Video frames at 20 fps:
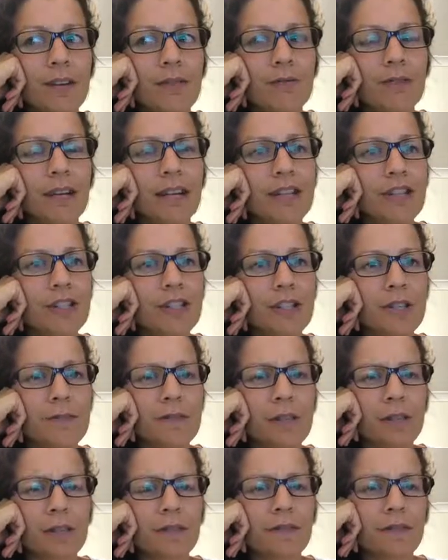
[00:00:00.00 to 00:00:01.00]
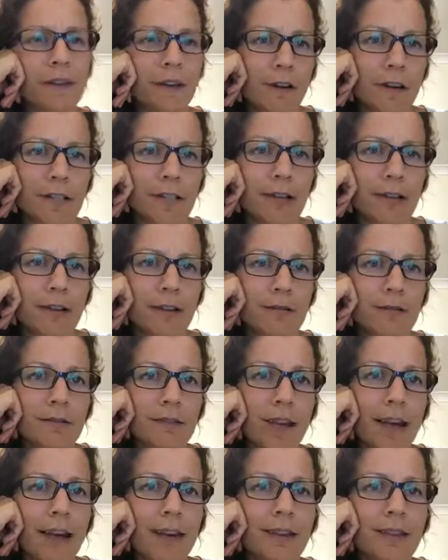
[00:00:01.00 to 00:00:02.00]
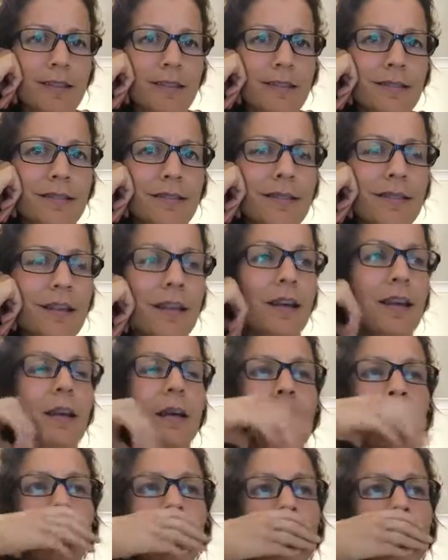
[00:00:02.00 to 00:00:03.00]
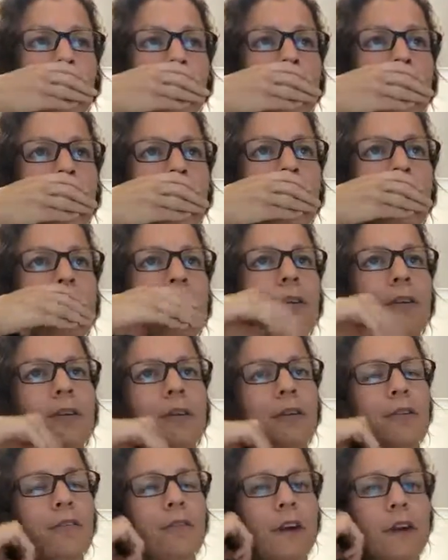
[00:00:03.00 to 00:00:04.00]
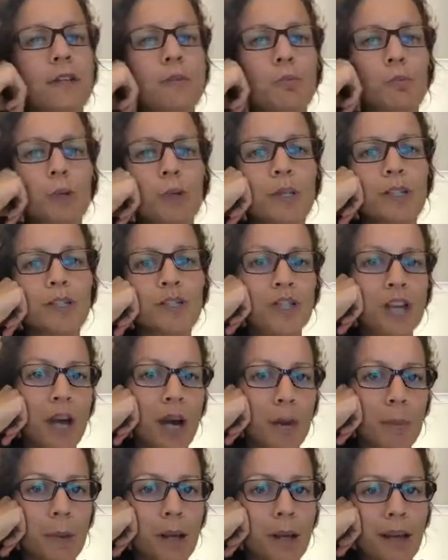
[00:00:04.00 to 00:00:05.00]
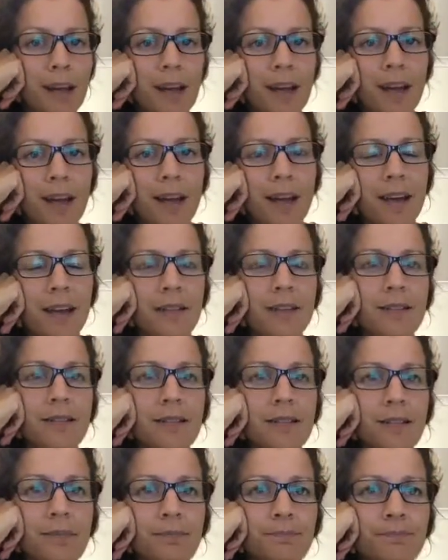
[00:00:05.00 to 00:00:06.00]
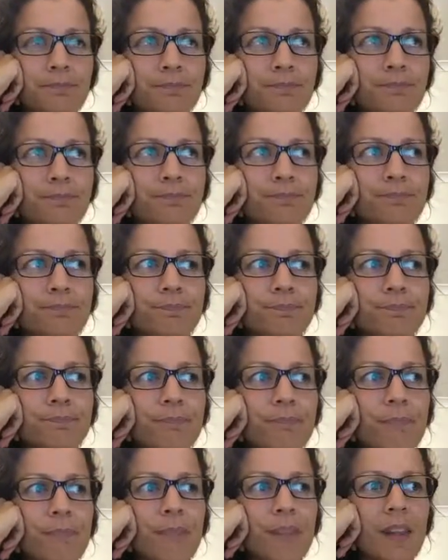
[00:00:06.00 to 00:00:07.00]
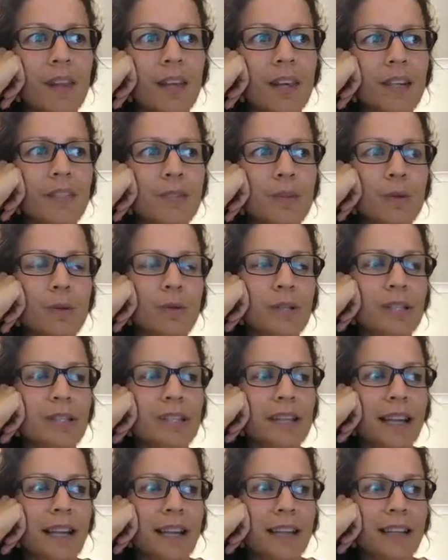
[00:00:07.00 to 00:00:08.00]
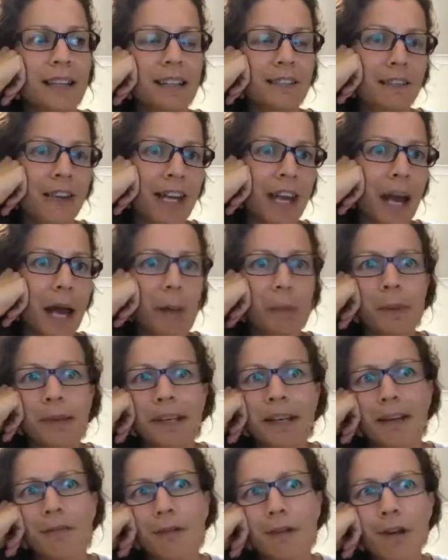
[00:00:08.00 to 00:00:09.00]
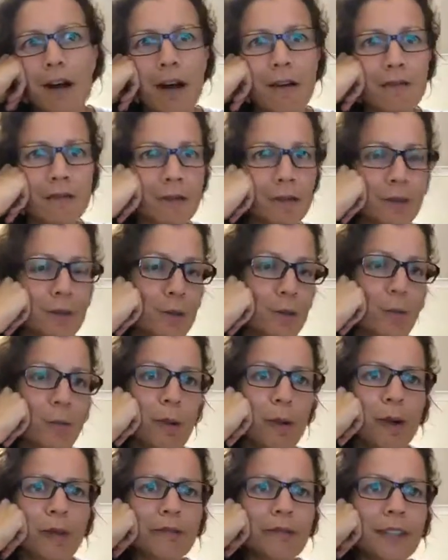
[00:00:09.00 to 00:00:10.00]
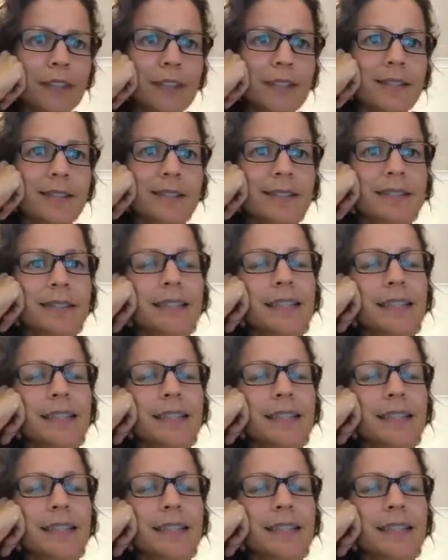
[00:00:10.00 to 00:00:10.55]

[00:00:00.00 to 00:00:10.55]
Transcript: relationships are a fairy tale, and you find your Prince Charming, and it's all just like living happily ever after, and it's all perfect.